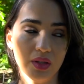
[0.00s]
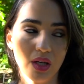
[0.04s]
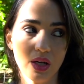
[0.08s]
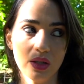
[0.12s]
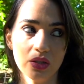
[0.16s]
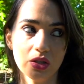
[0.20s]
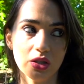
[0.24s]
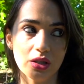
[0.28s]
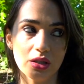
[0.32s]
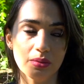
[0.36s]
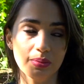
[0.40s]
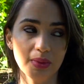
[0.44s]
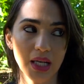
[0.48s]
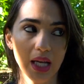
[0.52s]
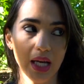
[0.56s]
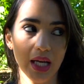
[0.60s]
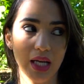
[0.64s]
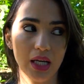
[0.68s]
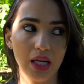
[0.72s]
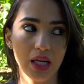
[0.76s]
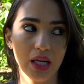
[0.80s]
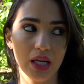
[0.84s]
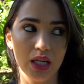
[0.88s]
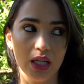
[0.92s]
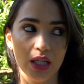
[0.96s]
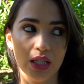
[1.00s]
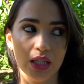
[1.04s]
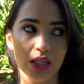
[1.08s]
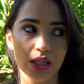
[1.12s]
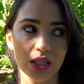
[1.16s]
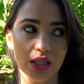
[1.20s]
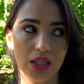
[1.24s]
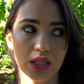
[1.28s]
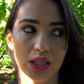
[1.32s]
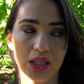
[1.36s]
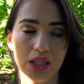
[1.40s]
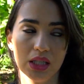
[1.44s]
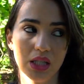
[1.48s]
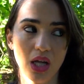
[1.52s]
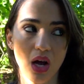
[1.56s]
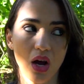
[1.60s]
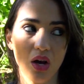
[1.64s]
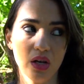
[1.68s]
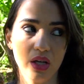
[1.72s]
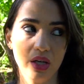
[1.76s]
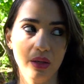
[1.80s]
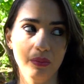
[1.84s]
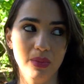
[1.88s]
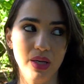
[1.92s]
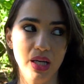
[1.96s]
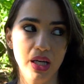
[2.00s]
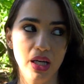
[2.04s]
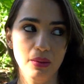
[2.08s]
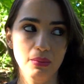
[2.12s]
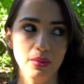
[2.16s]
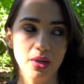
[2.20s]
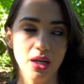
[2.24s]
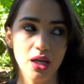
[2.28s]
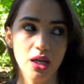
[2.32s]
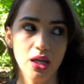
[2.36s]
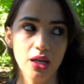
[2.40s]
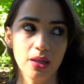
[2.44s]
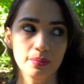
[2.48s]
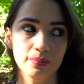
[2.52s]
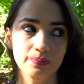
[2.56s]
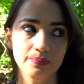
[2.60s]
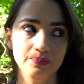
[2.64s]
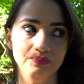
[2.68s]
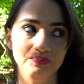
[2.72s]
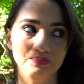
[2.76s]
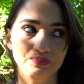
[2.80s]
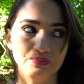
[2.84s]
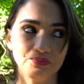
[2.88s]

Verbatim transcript: I'd just be like, sorry, babe, um,